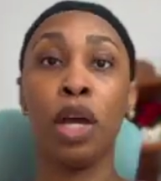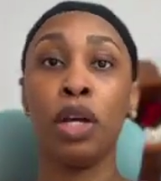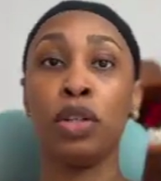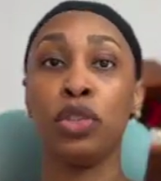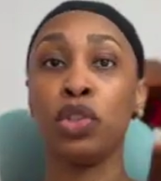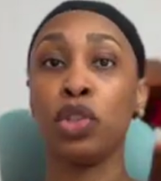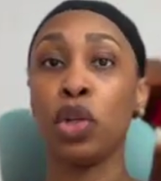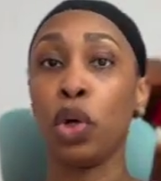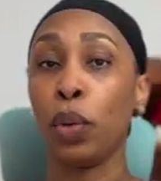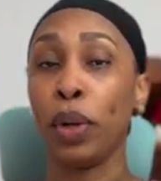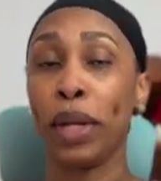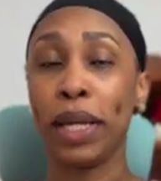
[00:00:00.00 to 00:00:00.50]

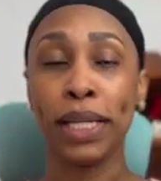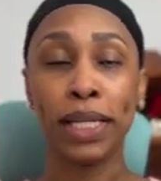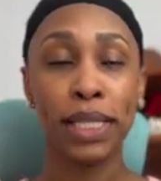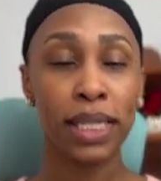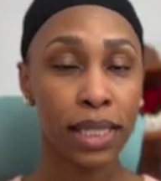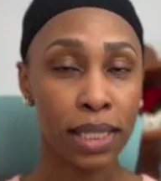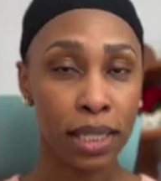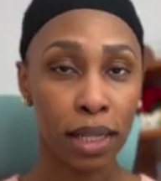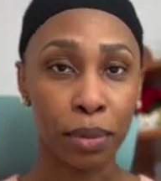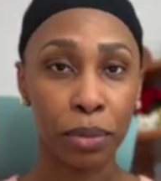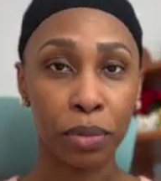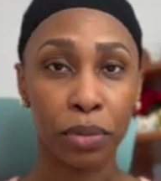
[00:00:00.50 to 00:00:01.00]
So in
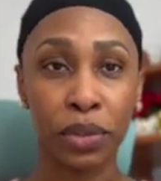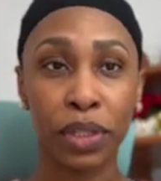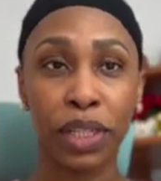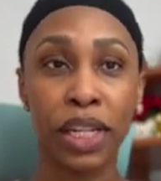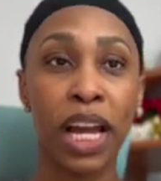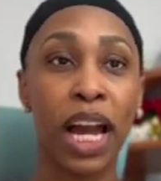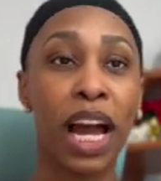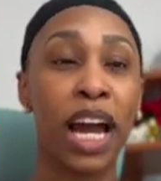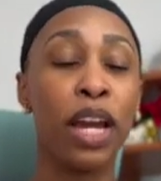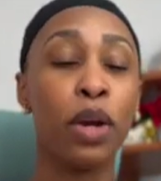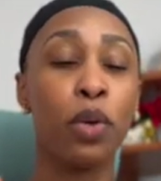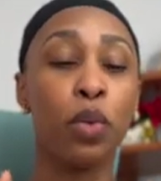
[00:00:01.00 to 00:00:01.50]
summary,
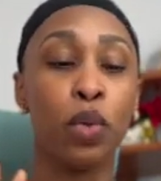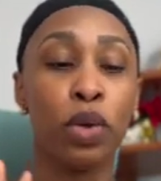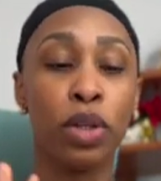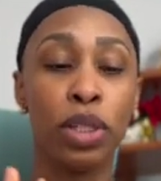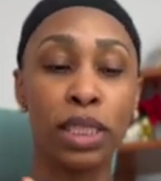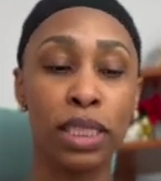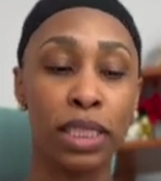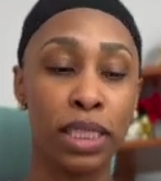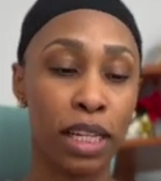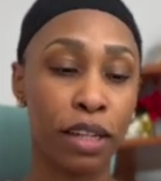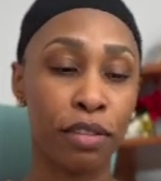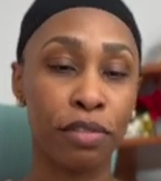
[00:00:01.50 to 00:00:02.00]
I will
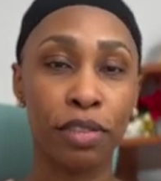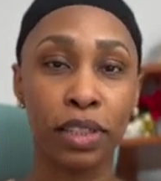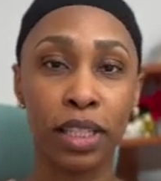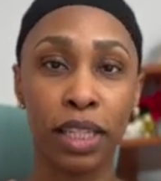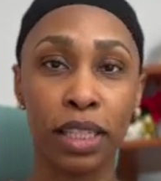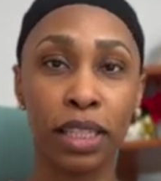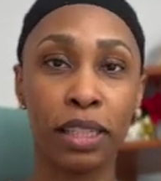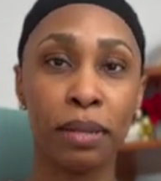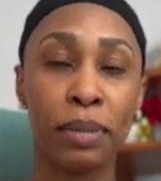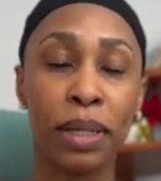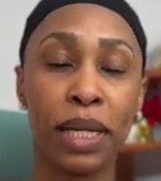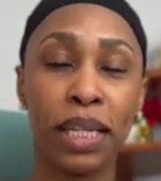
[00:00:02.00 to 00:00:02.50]

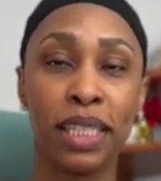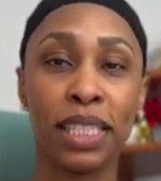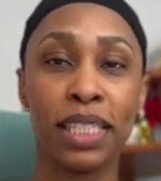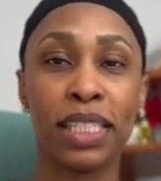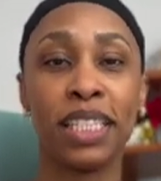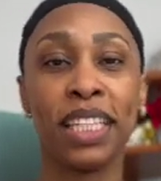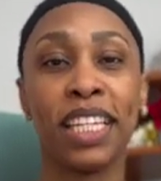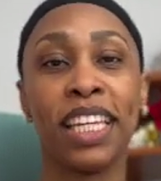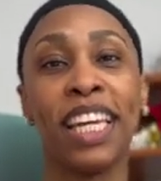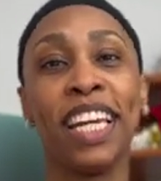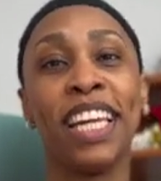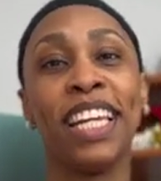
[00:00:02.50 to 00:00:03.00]
definitely make this
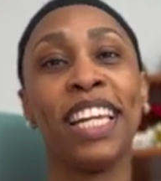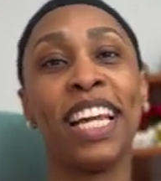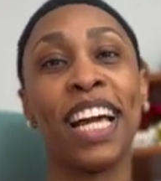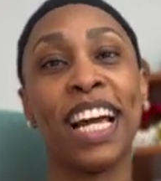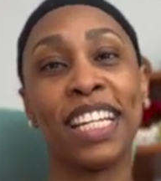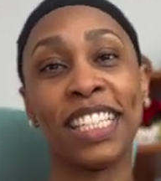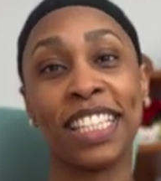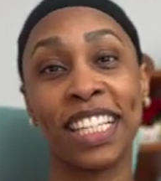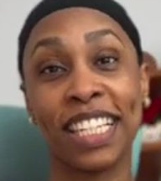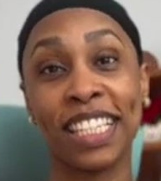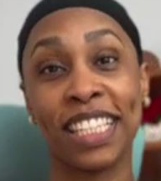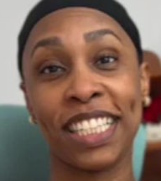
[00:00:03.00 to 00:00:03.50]
again.
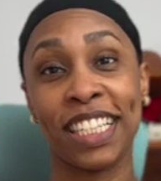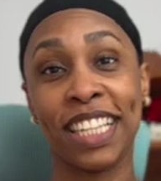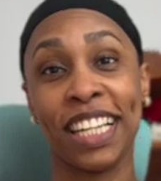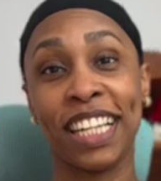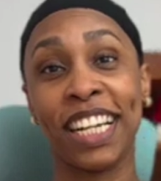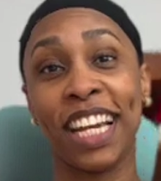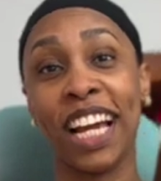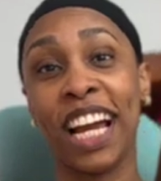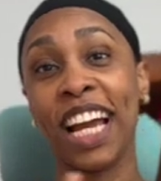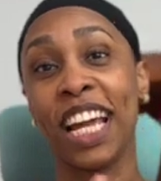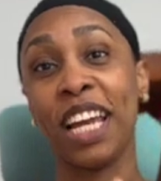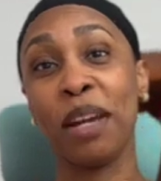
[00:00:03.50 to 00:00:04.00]
As I
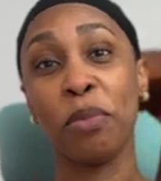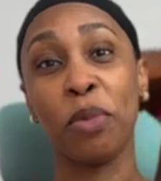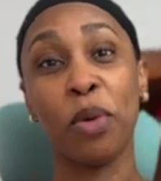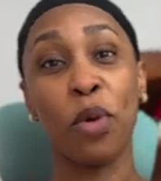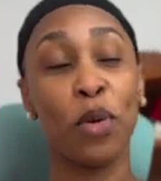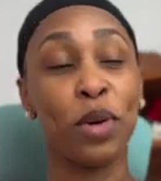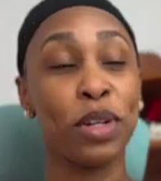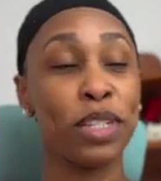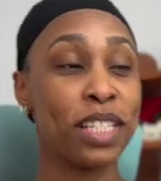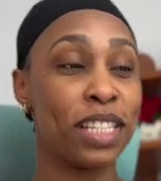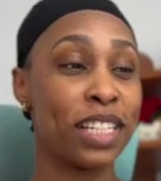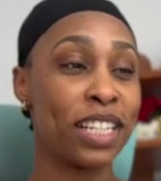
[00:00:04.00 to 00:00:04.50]
said, I am
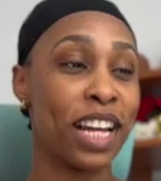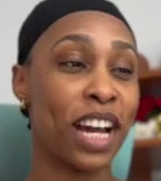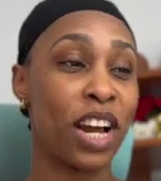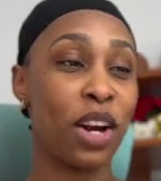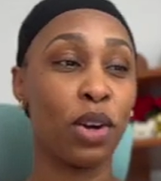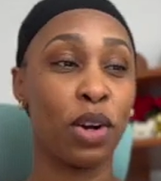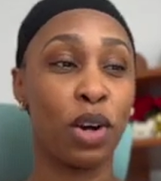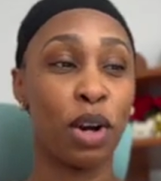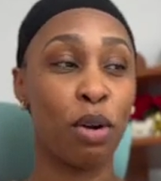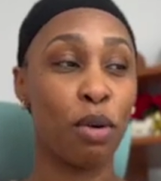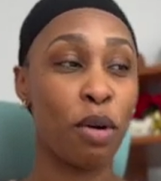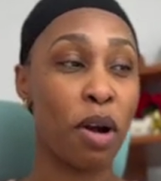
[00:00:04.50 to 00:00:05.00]
going to now
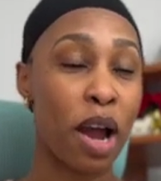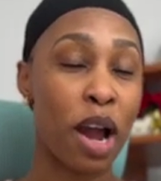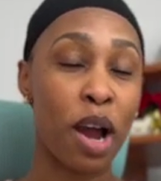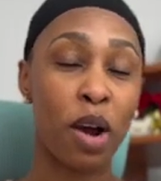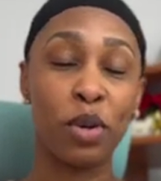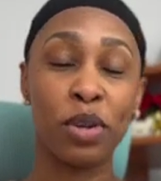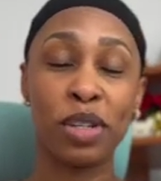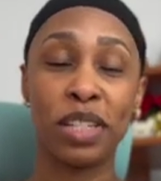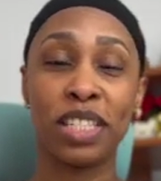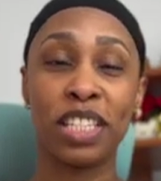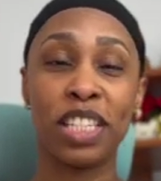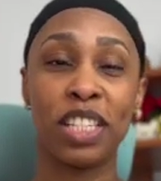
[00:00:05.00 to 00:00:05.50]
go
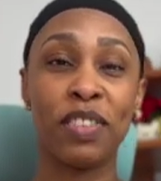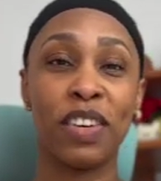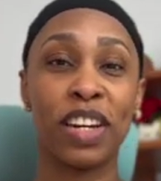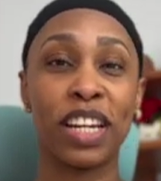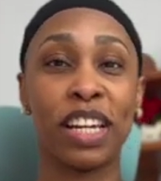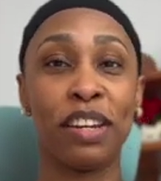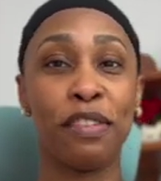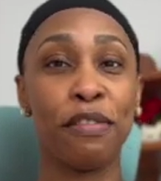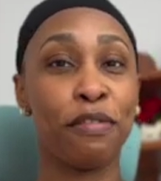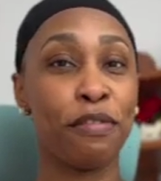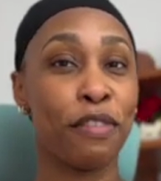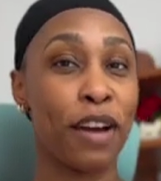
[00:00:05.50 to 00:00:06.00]
out and see if I
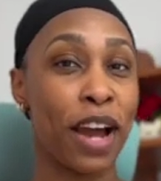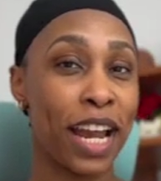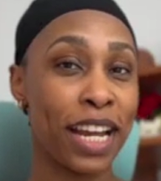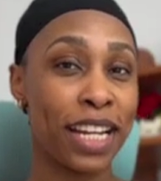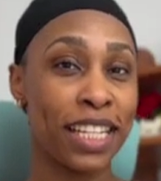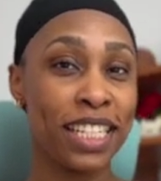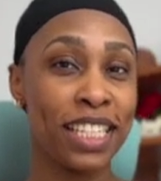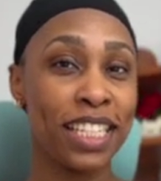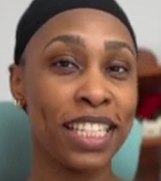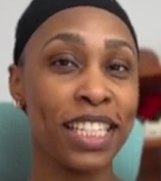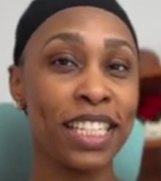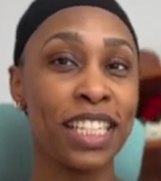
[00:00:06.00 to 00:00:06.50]
can
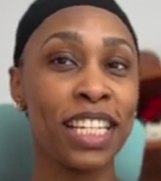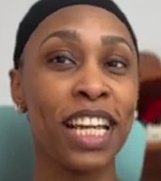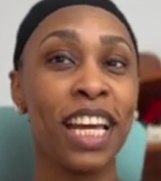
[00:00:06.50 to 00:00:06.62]
find